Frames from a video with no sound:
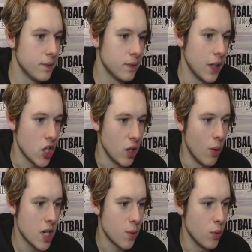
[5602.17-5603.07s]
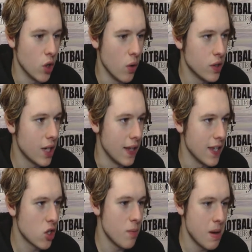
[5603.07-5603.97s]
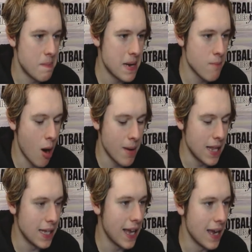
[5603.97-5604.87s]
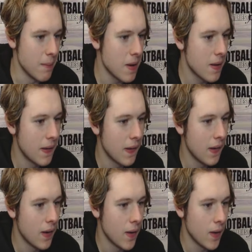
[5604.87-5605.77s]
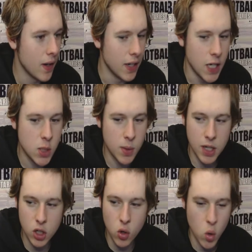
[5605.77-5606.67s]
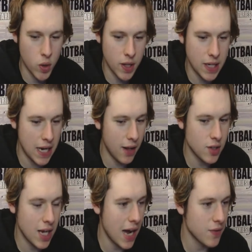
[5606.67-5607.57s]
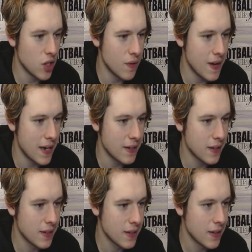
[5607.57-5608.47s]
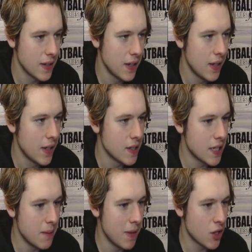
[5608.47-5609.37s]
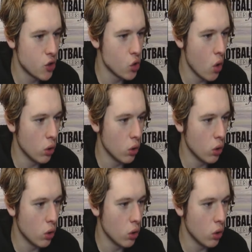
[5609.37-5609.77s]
Actually, Westwood will go and say this could be a big moment in the game. An in-swinging corner that United have to defend to keep their 2-goal